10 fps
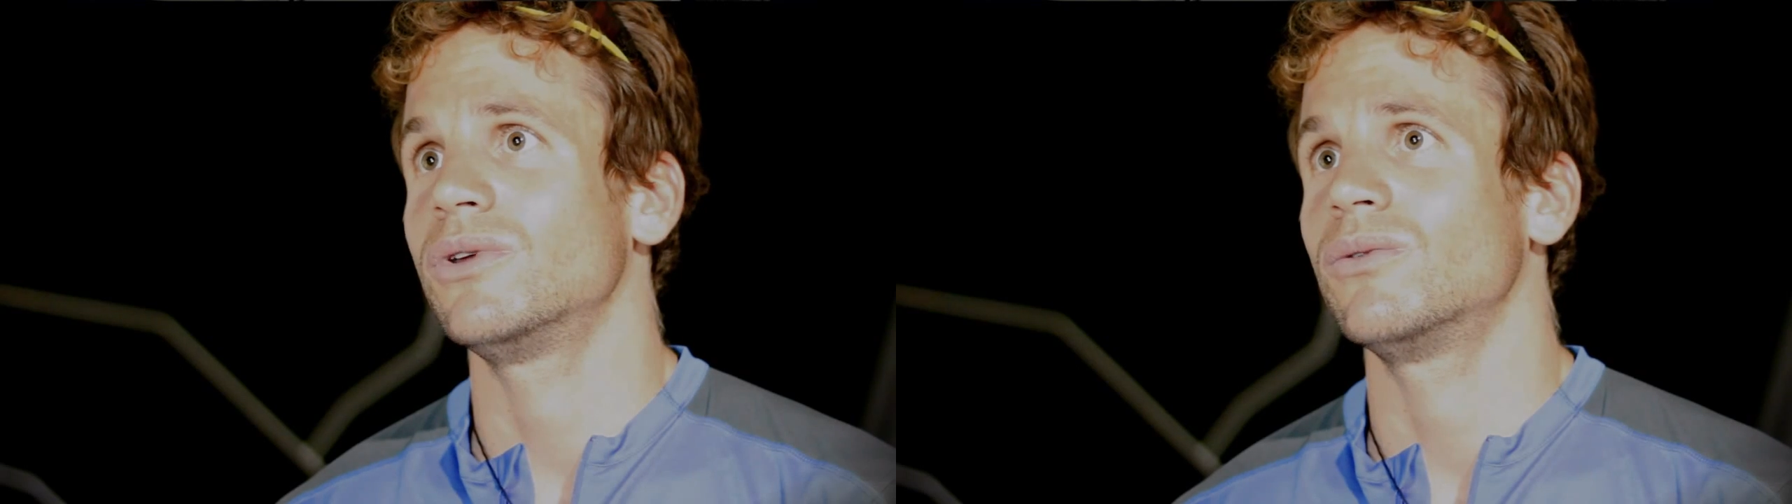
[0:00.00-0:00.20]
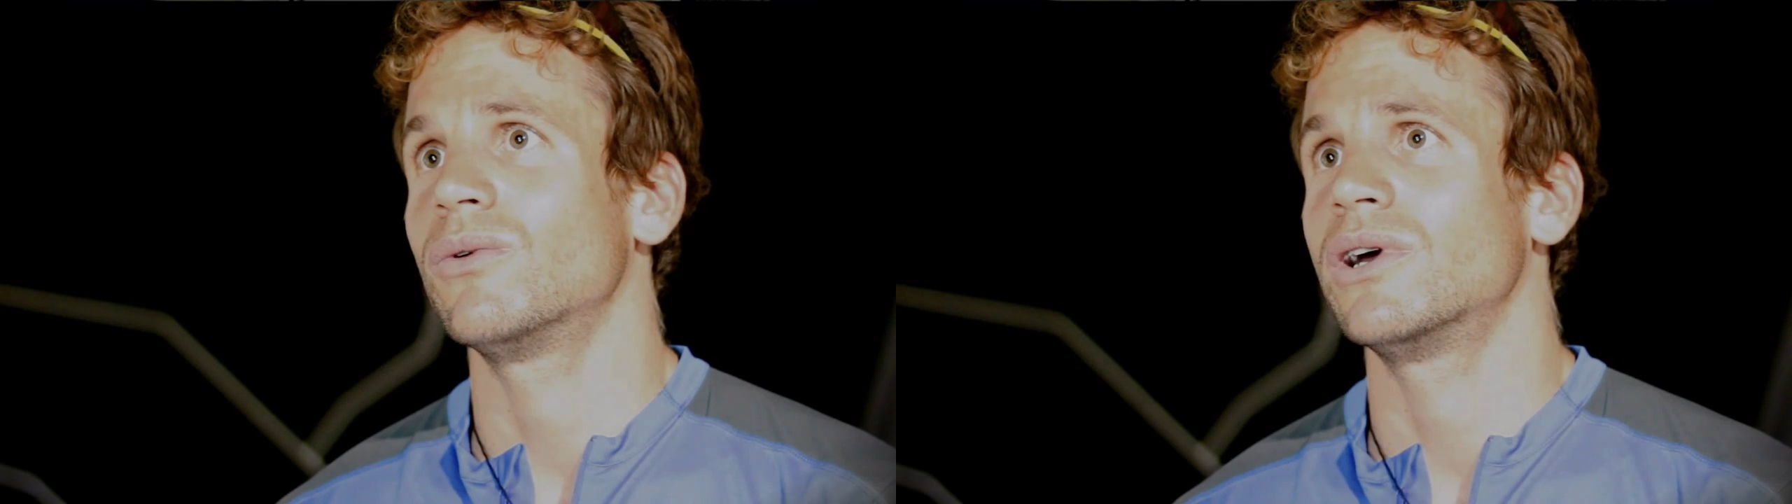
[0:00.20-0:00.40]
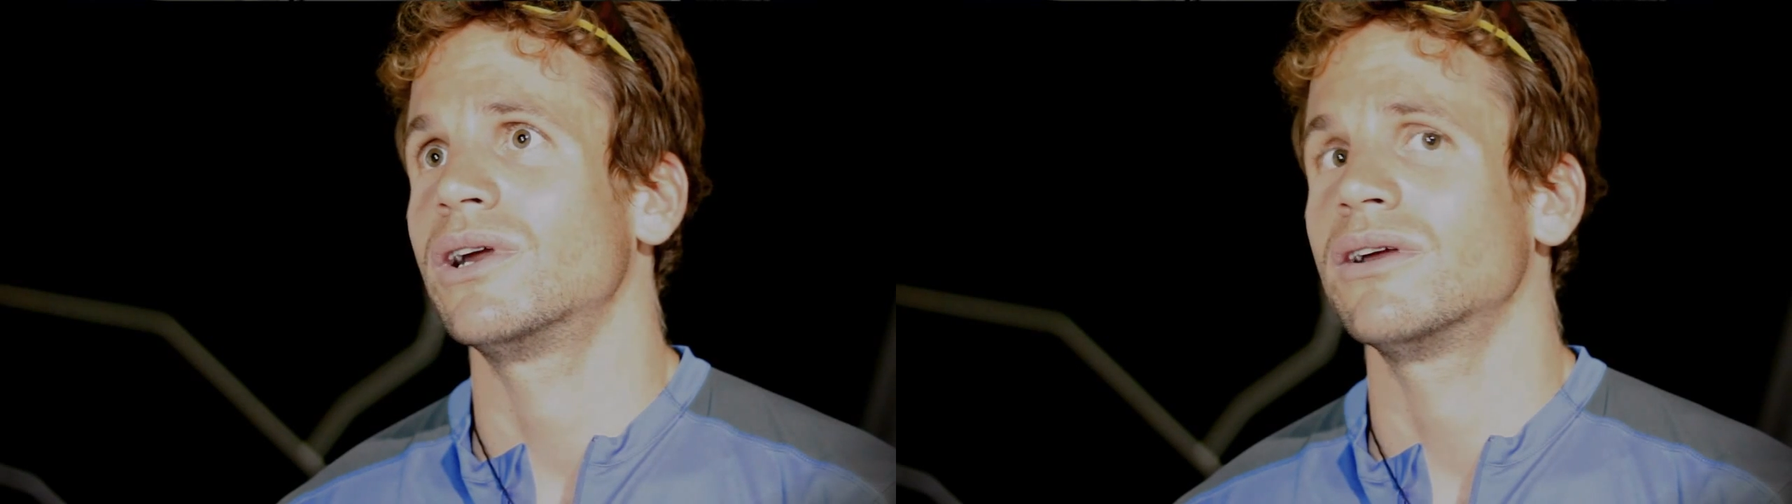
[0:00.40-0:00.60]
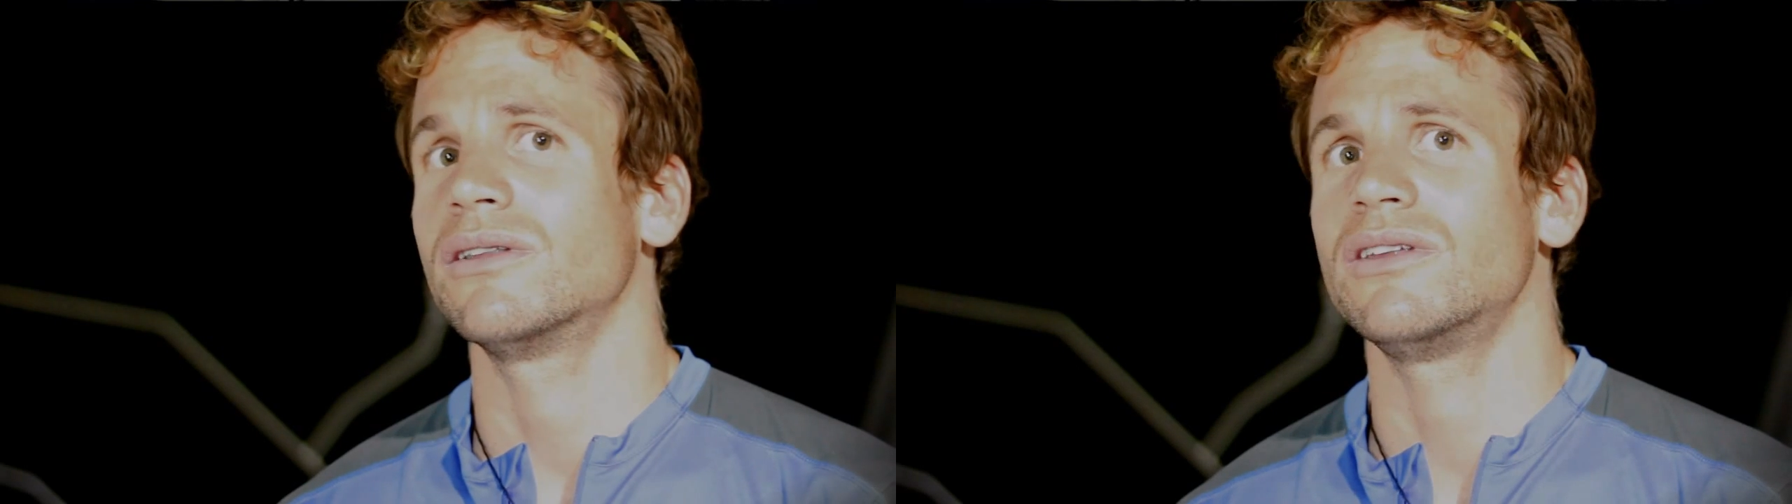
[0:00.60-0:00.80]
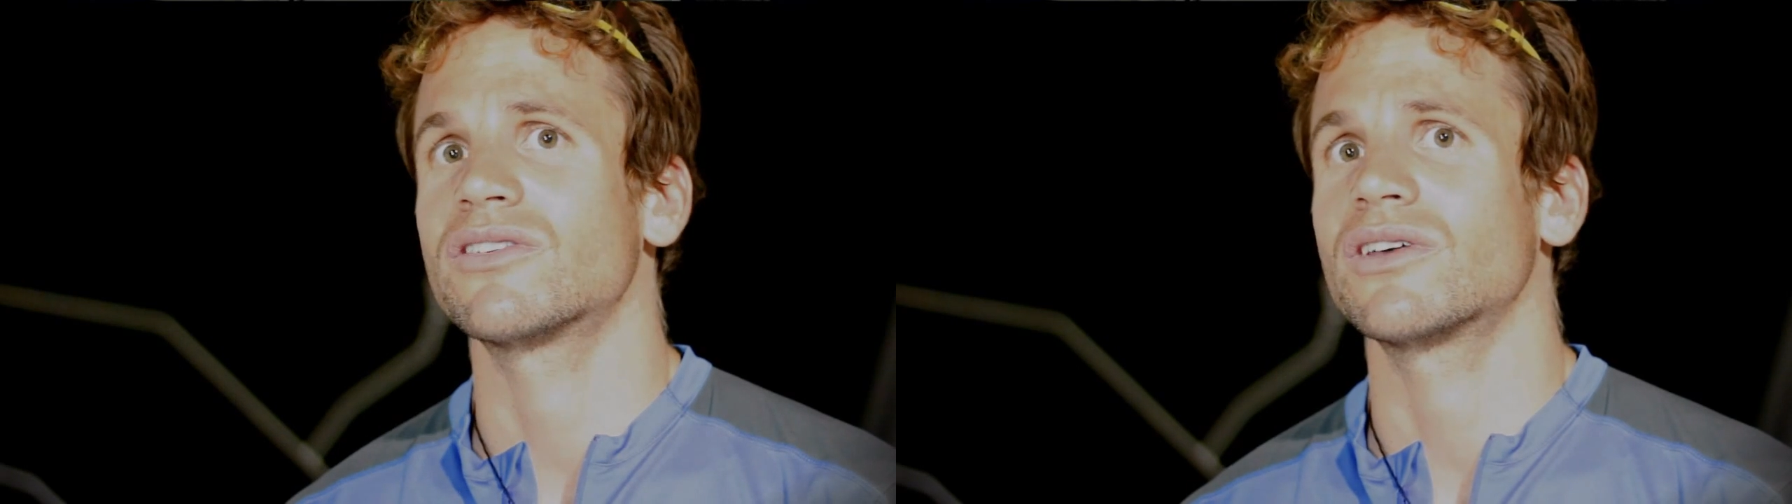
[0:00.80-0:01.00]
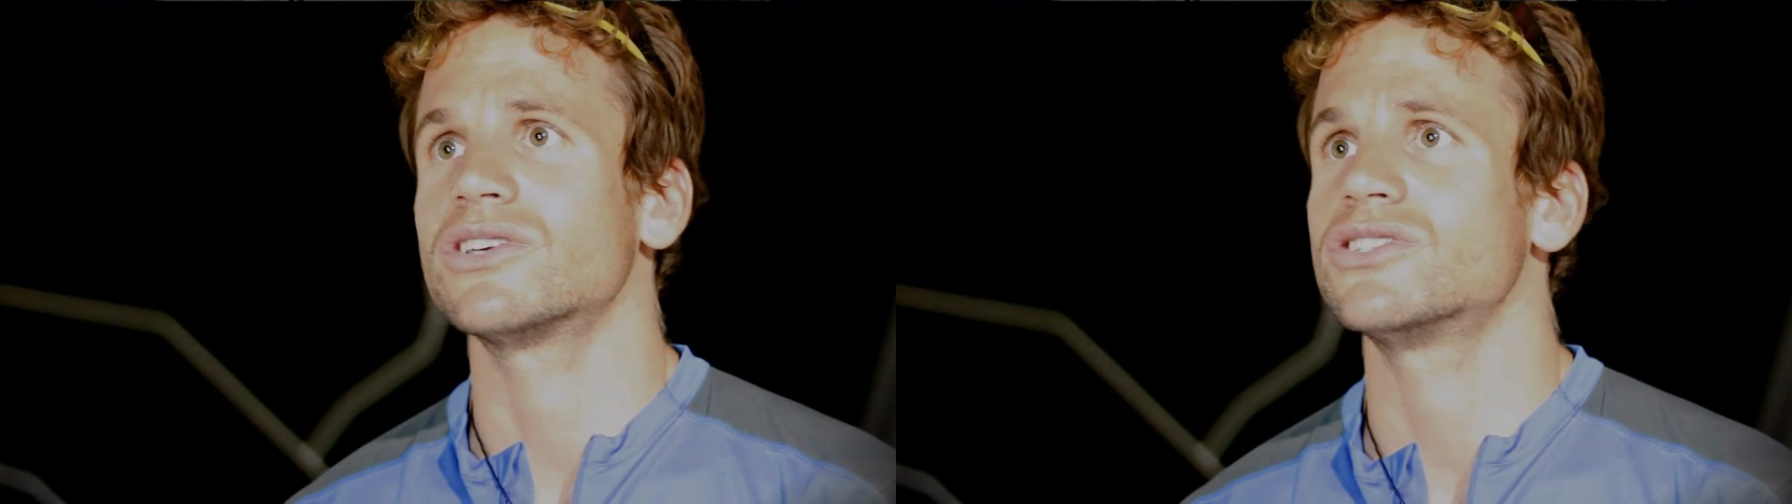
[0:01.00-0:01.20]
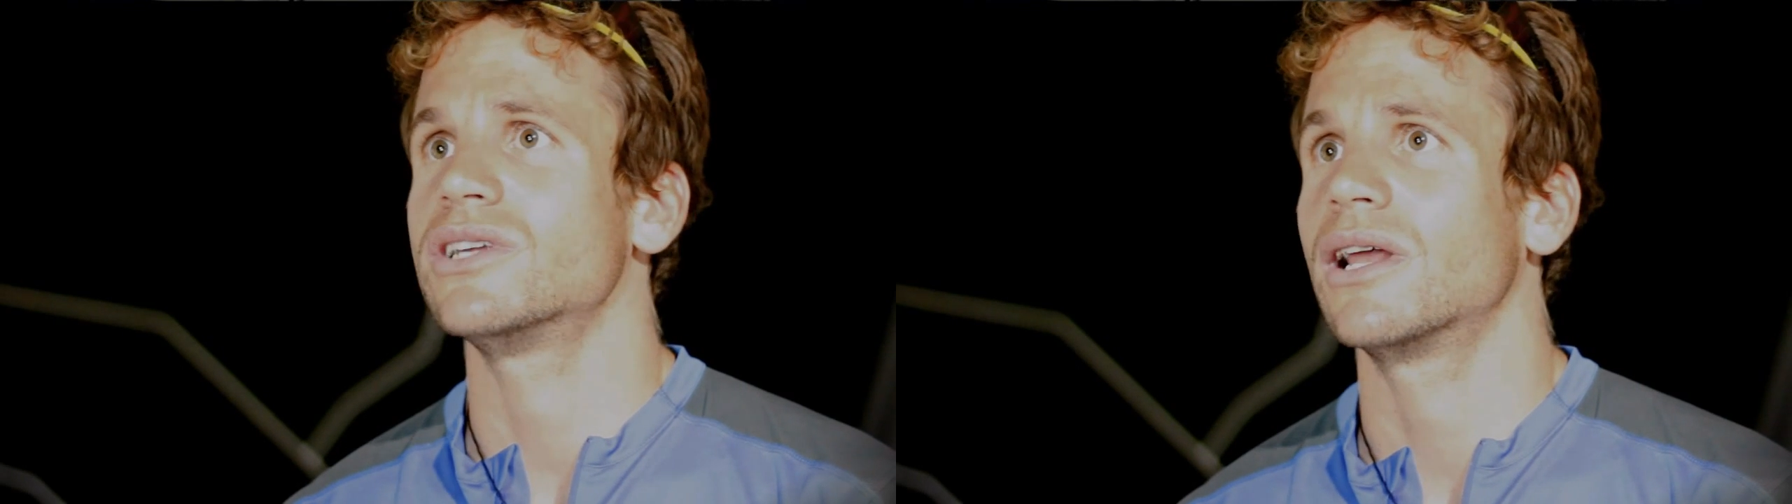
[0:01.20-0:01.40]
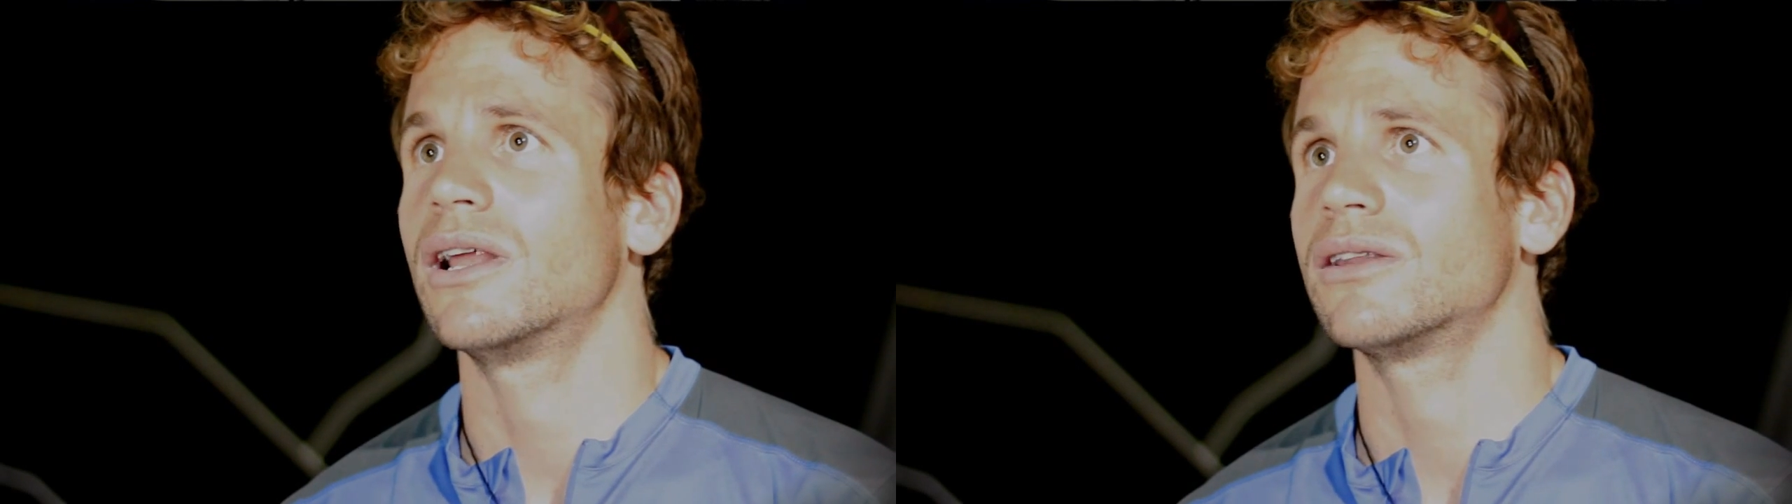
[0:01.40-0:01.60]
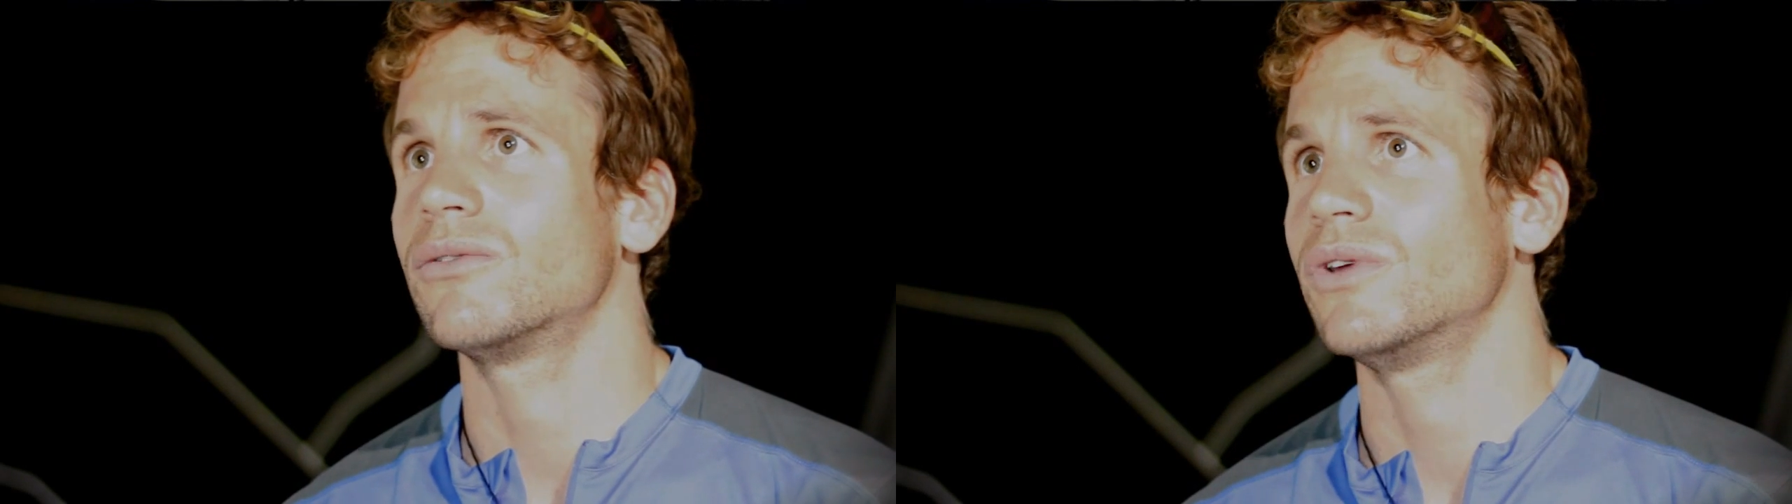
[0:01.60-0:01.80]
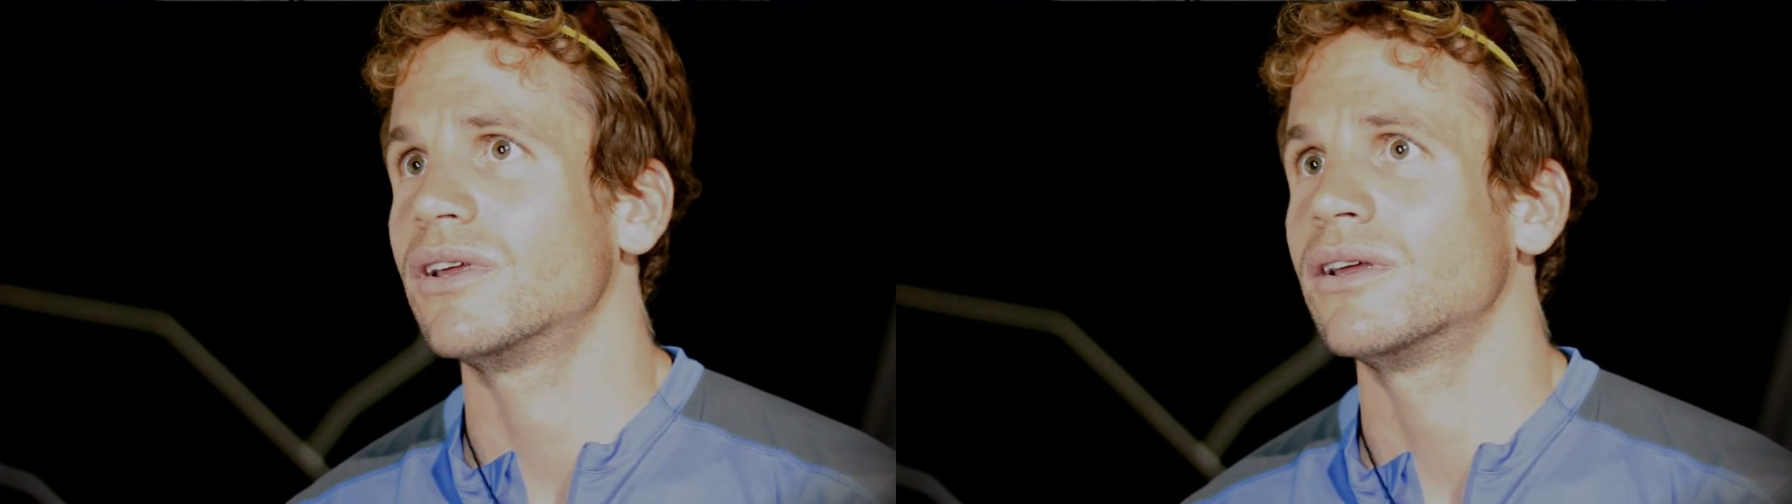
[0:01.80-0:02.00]
we were discussing a lot
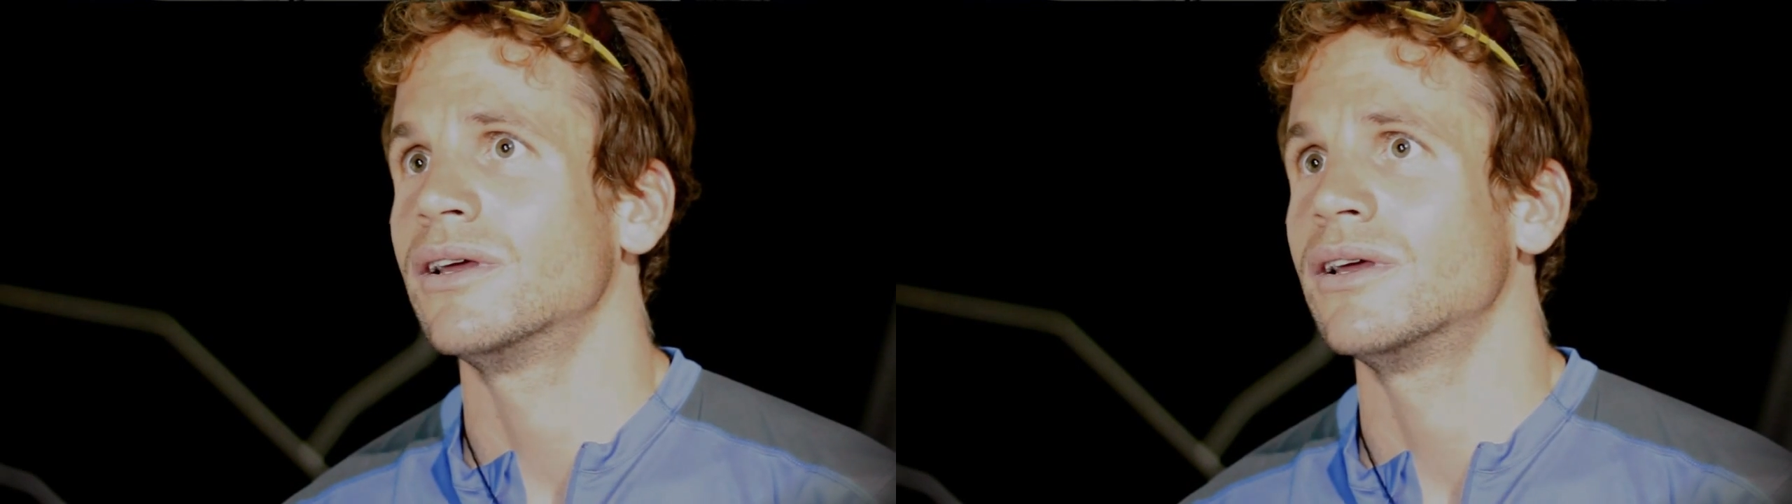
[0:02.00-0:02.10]
with